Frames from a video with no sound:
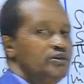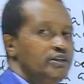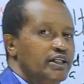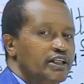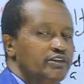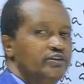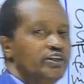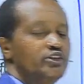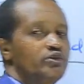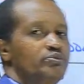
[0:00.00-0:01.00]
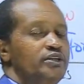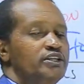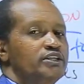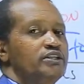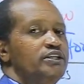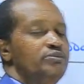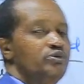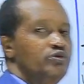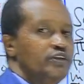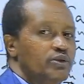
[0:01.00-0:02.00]
Dehydration means
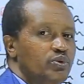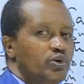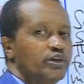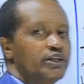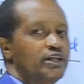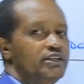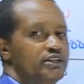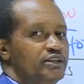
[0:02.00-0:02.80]
removing water. It